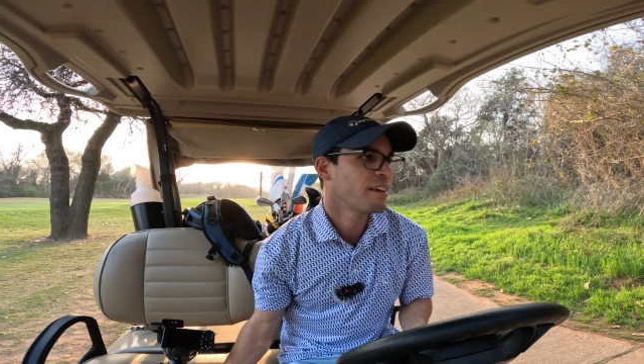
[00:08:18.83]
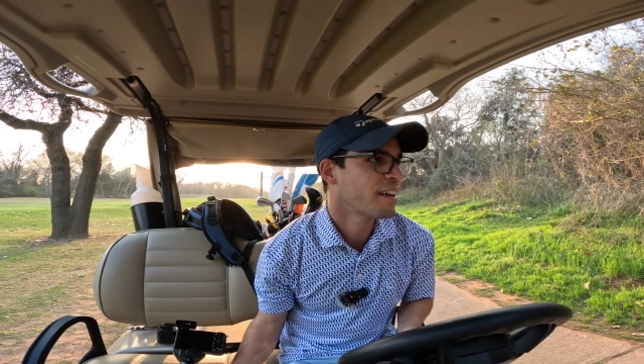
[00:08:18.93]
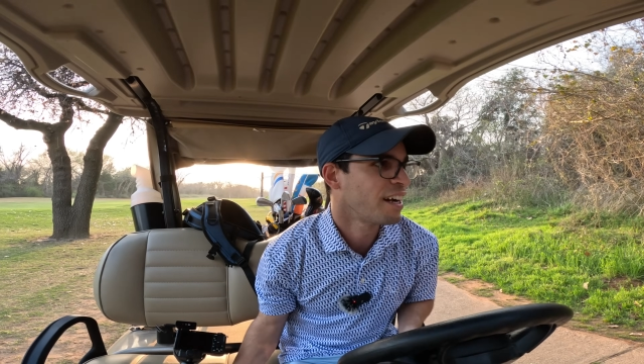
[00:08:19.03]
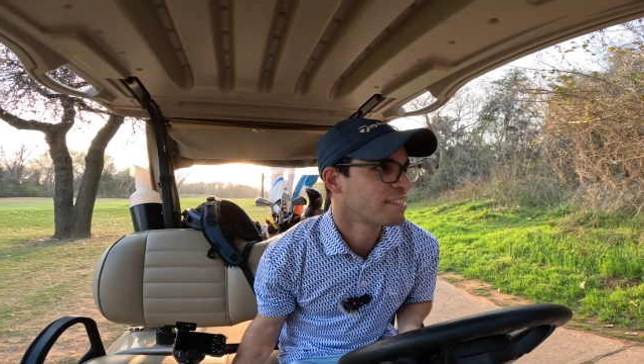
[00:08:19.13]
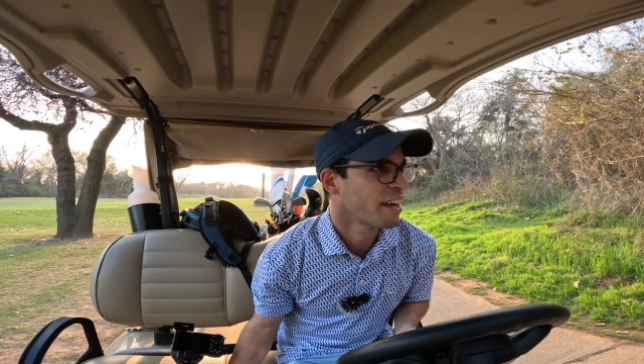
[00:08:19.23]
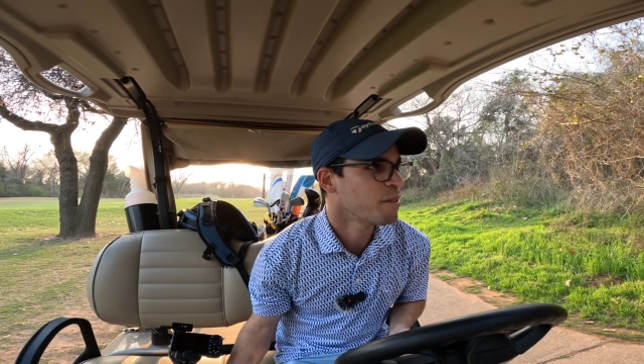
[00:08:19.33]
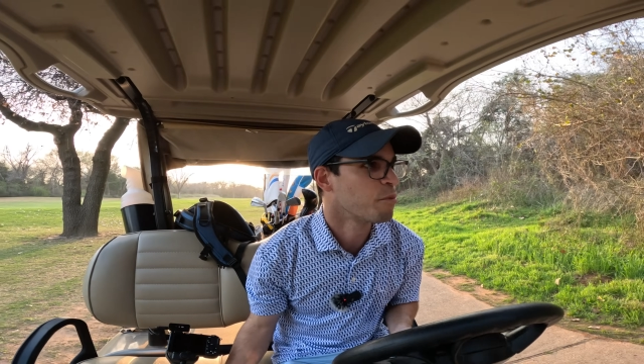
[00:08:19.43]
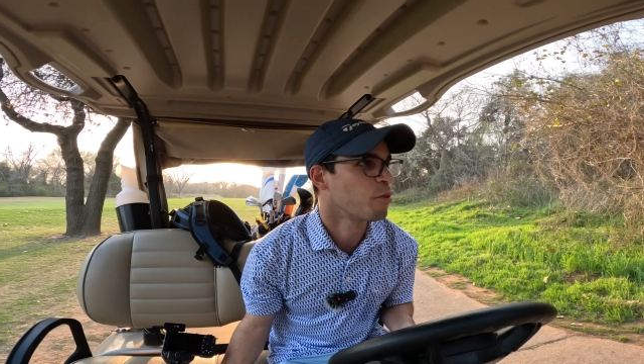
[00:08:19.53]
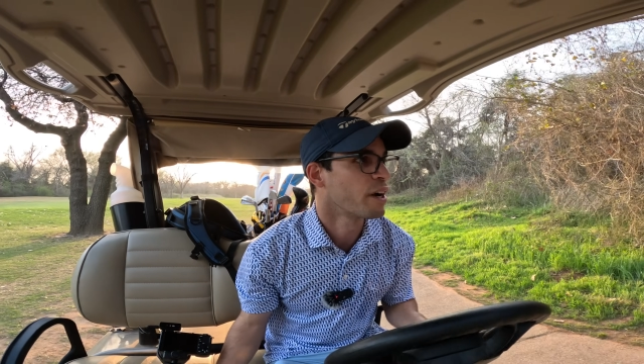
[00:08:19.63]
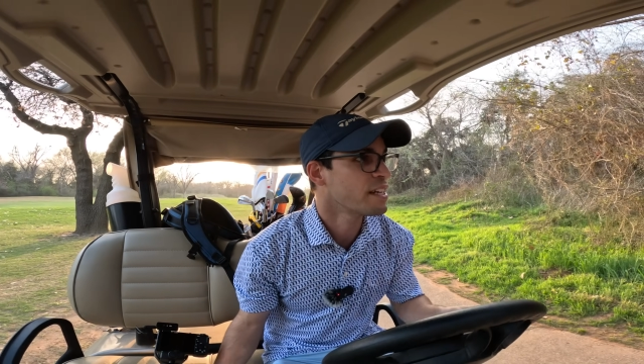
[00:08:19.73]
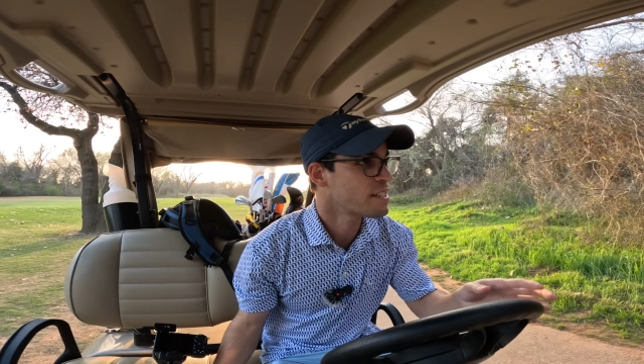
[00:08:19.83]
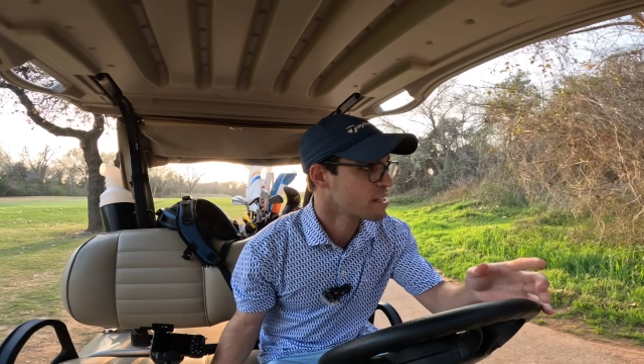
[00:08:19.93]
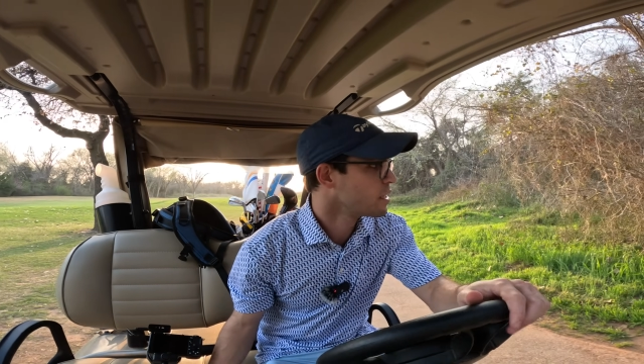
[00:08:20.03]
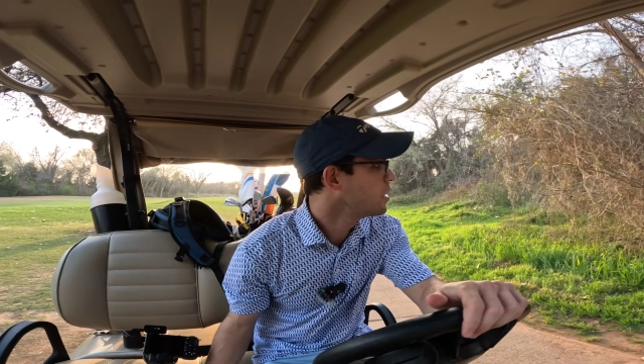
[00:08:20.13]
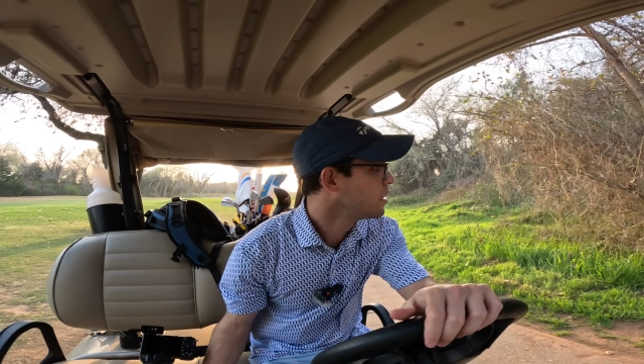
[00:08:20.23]
Guys, I am
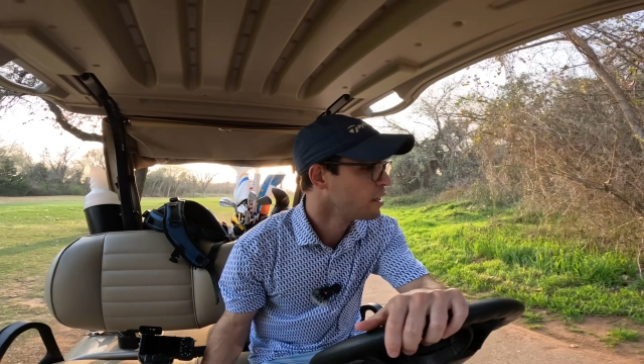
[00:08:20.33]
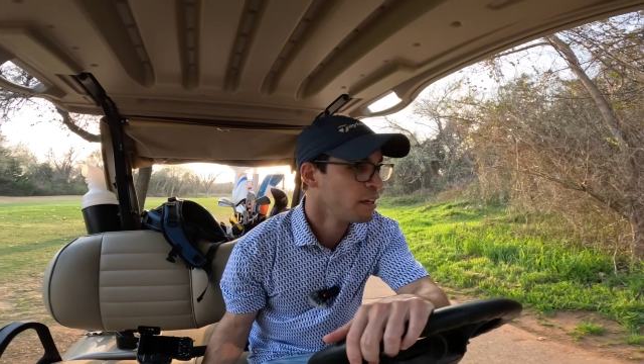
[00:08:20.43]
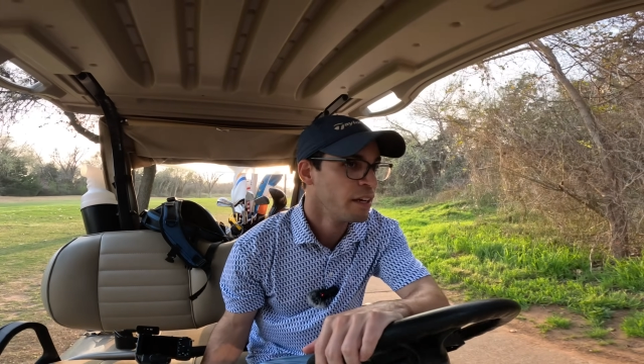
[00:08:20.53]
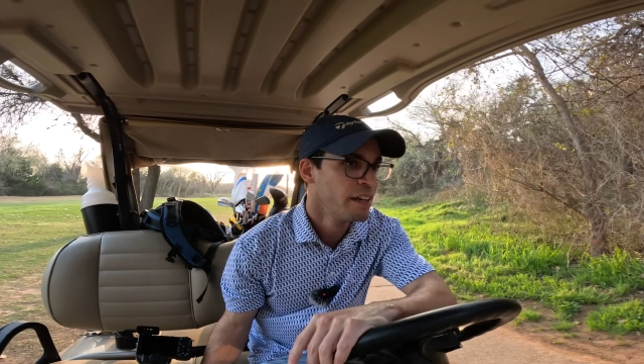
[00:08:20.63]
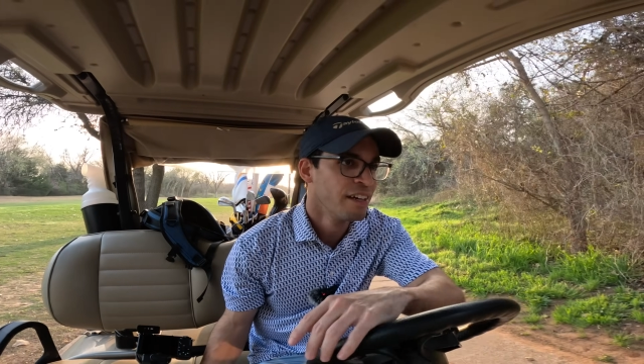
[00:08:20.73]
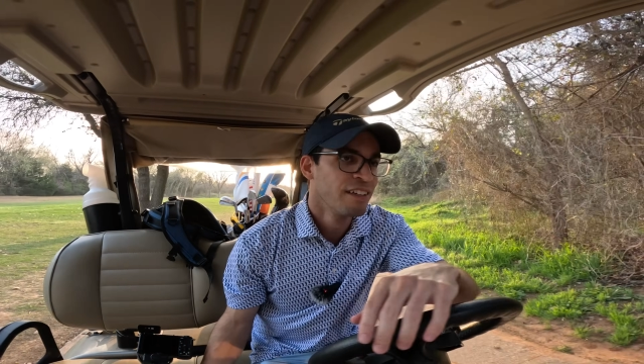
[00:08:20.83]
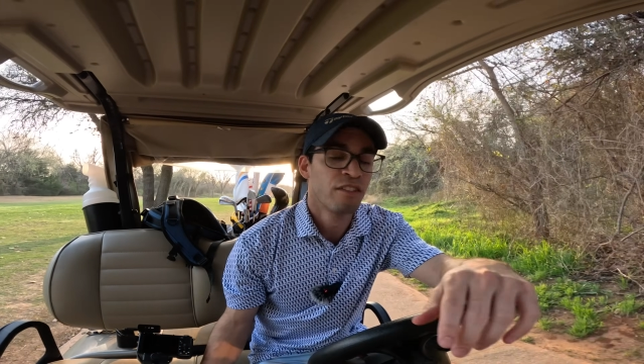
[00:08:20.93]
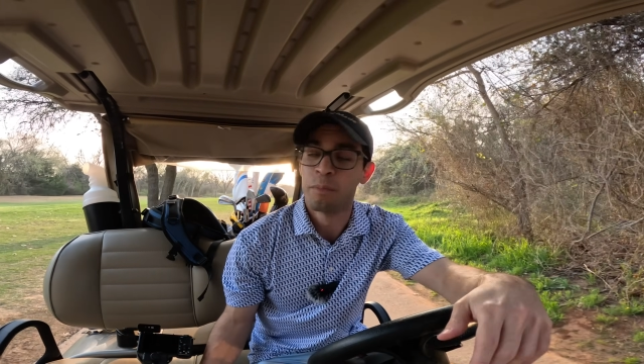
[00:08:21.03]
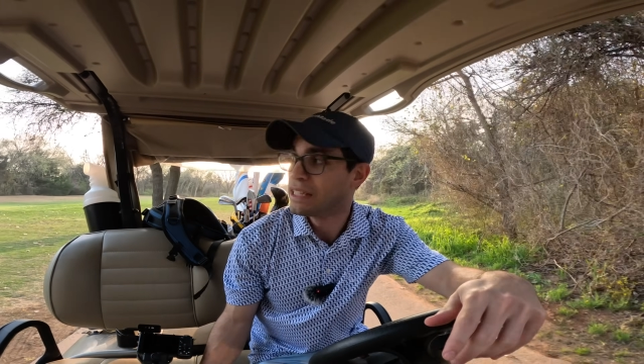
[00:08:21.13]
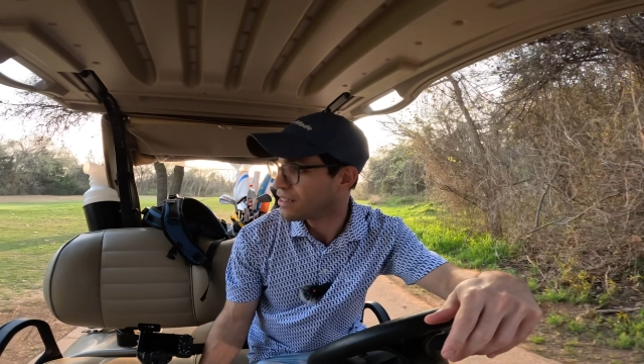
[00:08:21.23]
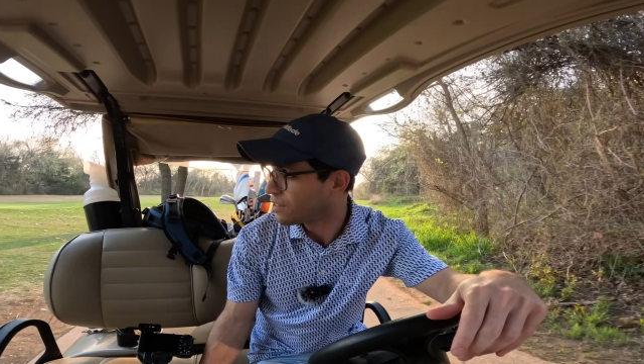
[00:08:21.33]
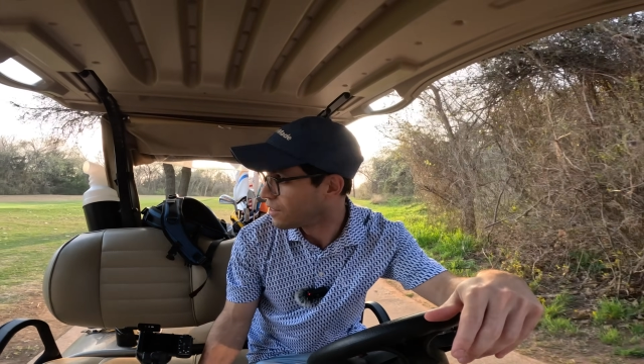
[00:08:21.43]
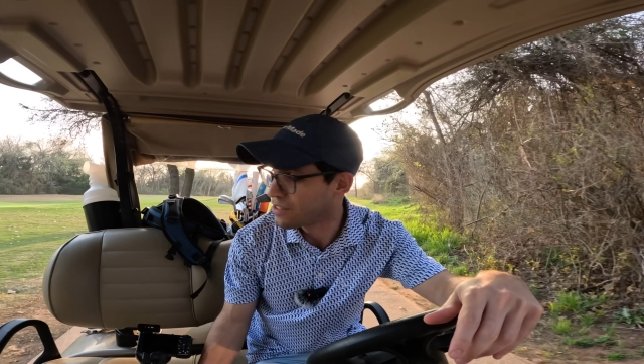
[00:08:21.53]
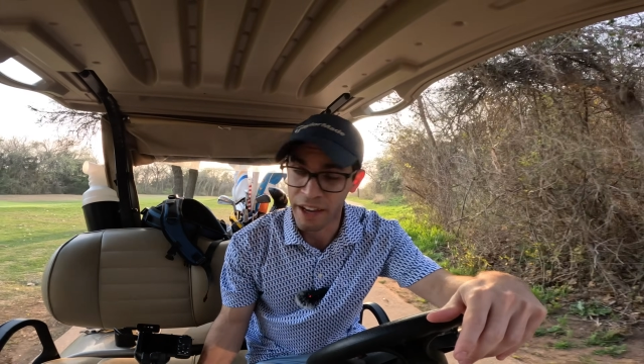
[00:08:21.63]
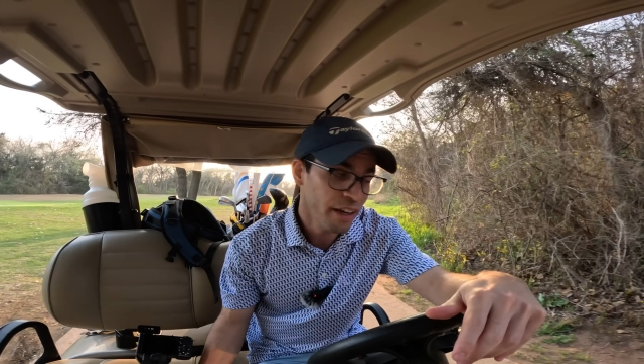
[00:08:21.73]
racing to beat the
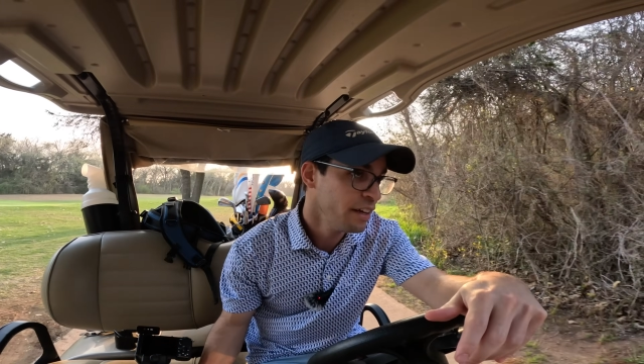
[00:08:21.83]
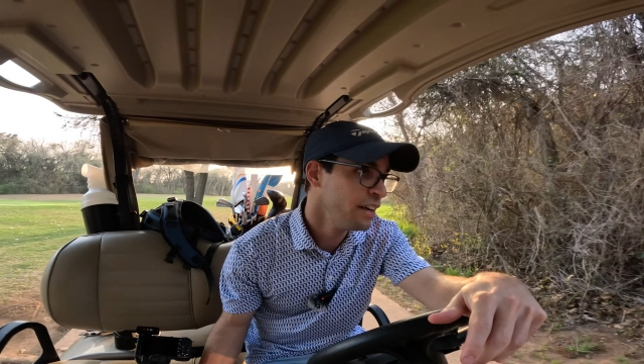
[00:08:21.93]
sunset.